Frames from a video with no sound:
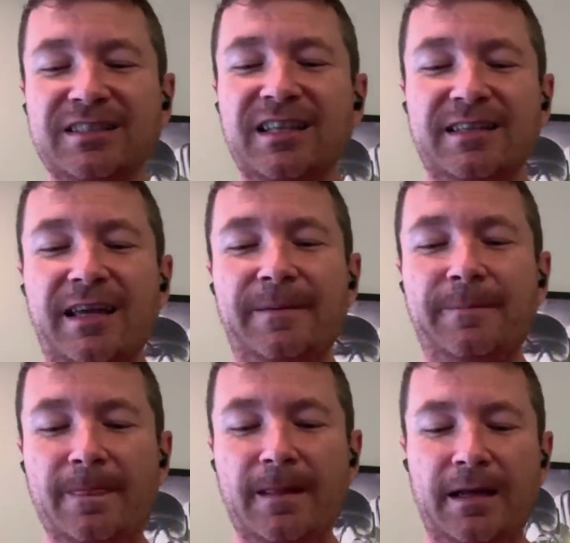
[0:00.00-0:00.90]
that
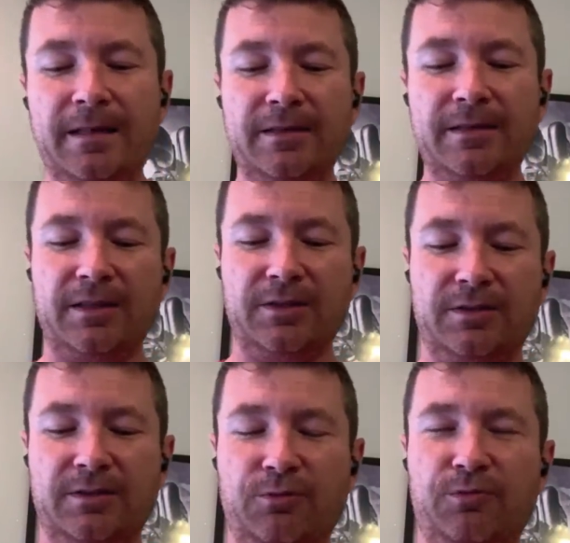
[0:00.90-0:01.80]
the
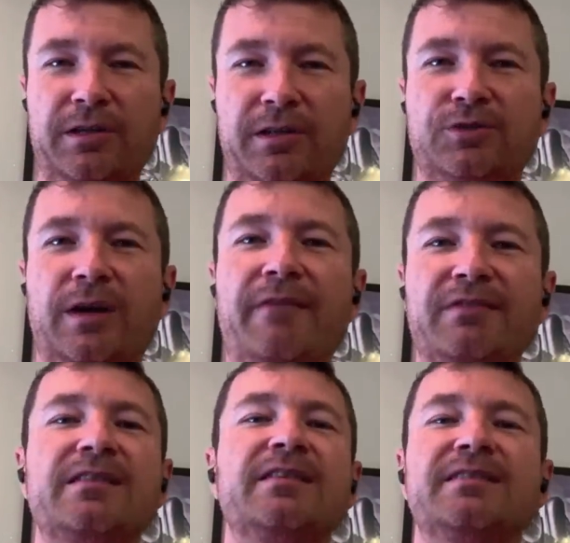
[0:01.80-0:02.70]
real
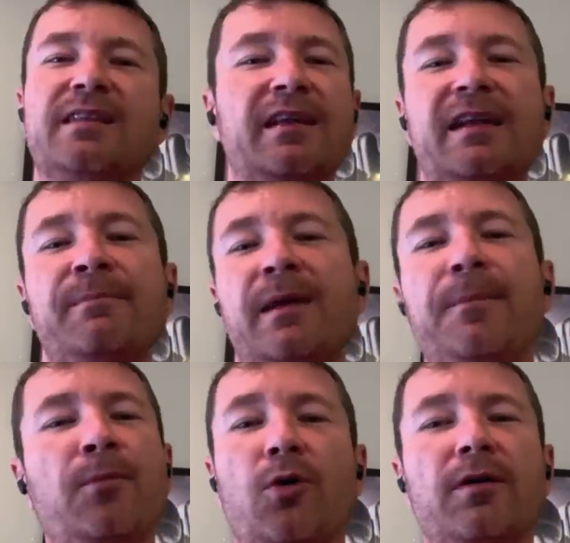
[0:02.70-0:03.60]
travesty is that they didn't make
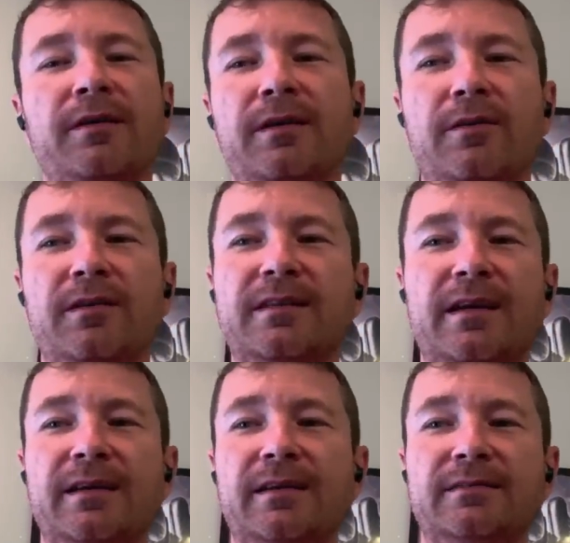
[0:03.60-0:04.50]
more. You know, that
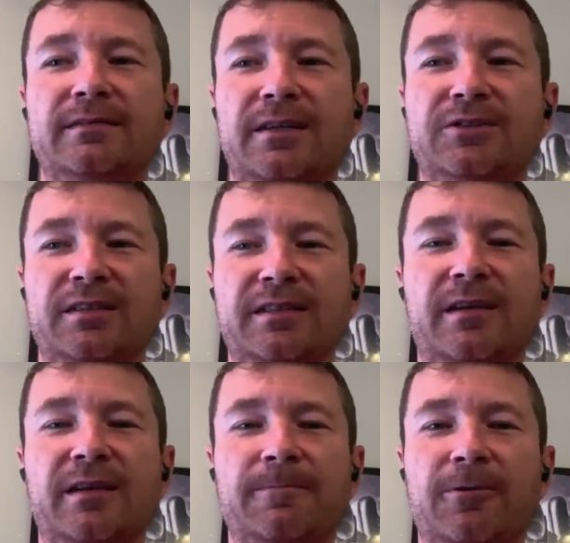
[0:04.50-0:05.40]
they shut
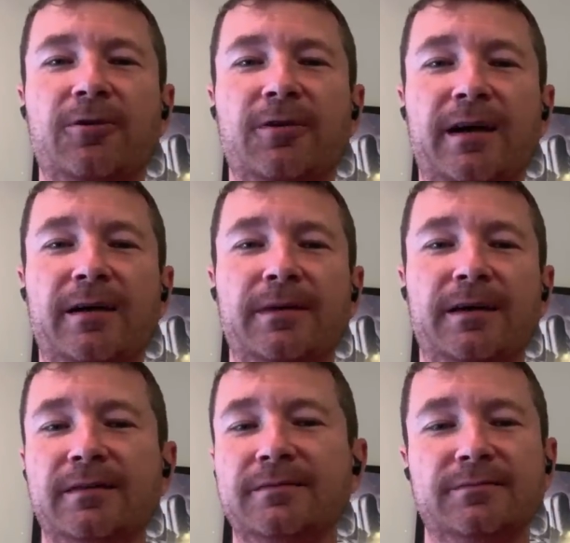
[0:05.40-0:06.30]
down the program,
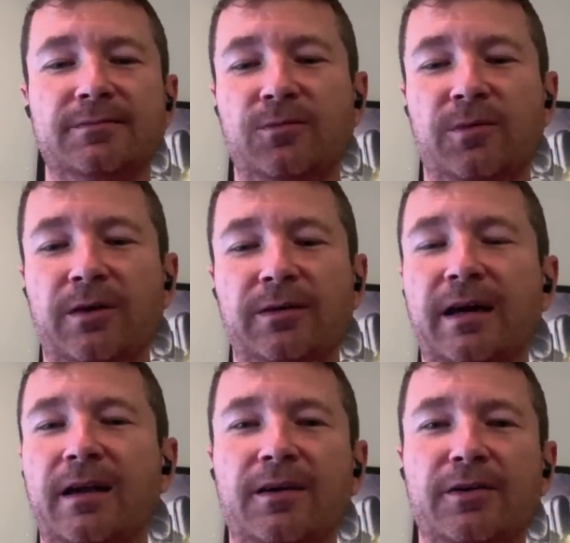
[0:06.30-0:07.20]
and we only
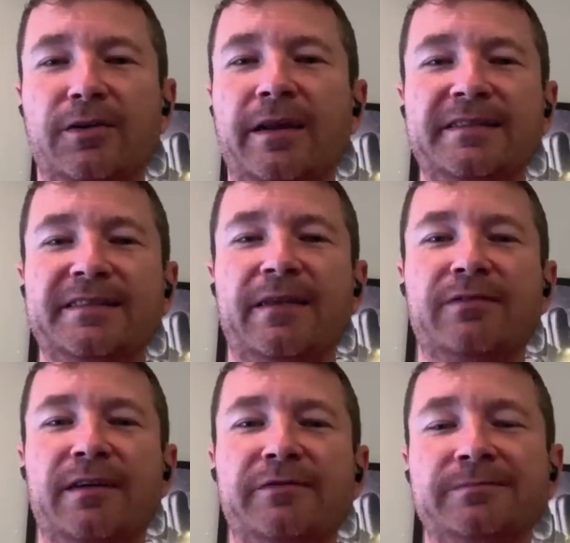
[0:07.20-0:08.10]
got
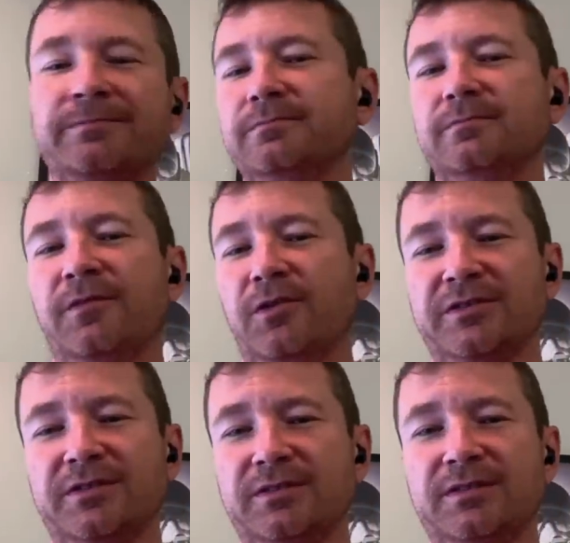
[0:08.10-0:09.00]
187 of them
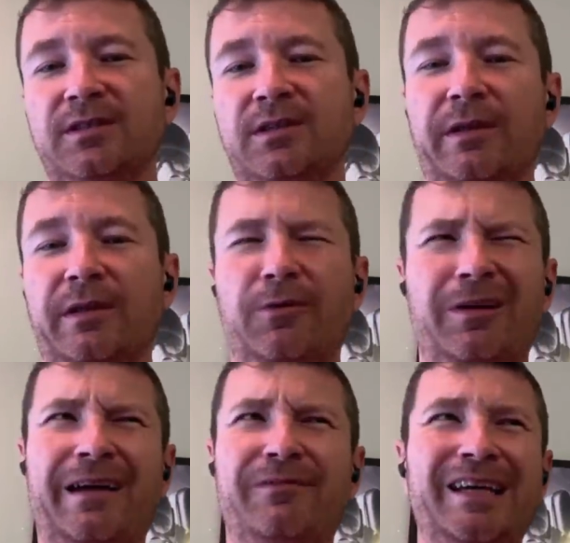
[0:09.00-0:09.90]
versus, you know, they were going
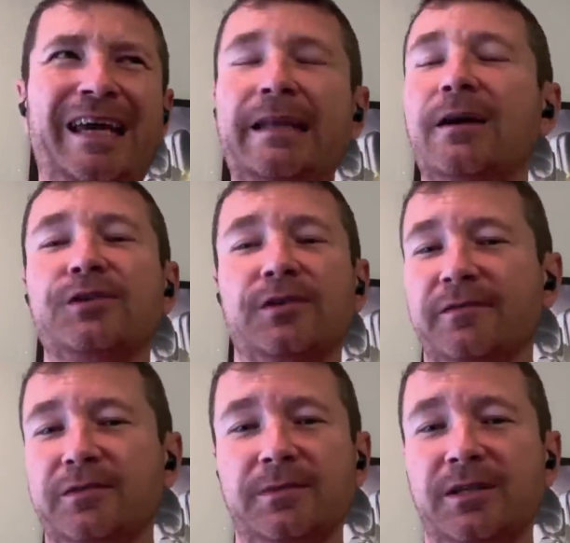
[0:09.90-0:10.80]
to have like 800
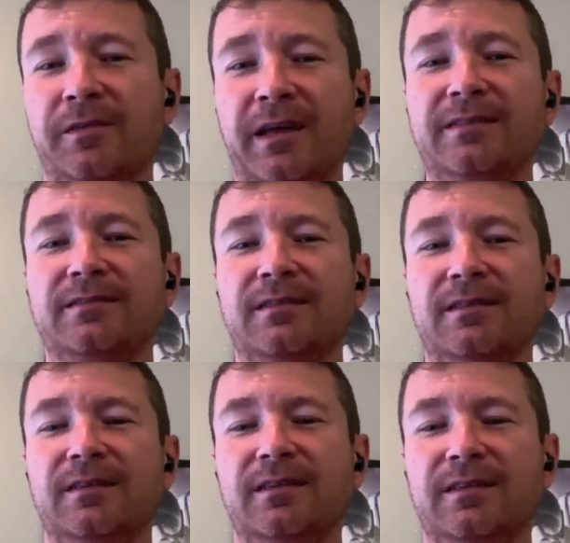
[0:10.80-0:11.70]
of them. You know that,
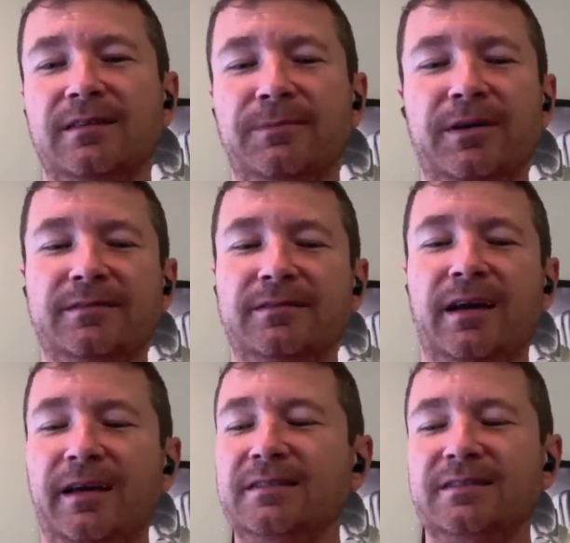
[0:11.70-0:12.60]
but
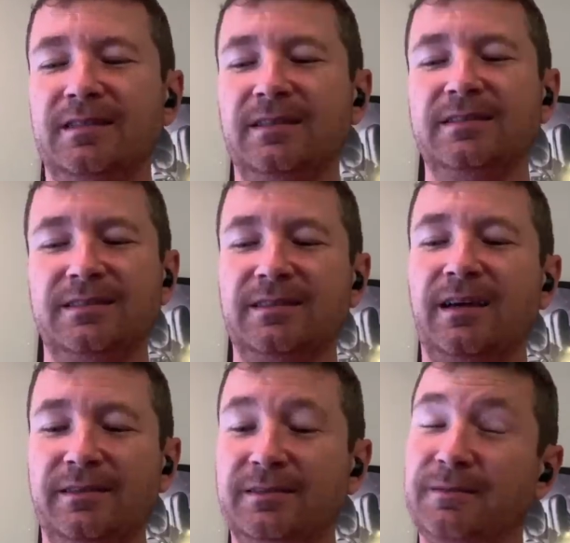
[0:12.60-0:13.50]
yeah, it's
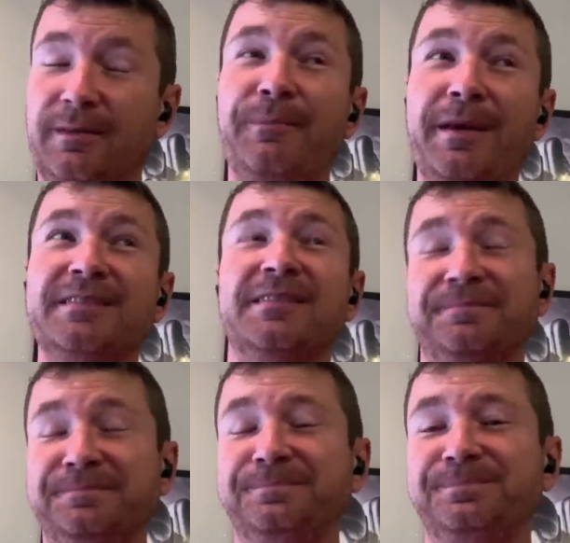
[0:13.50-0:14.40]
amazing.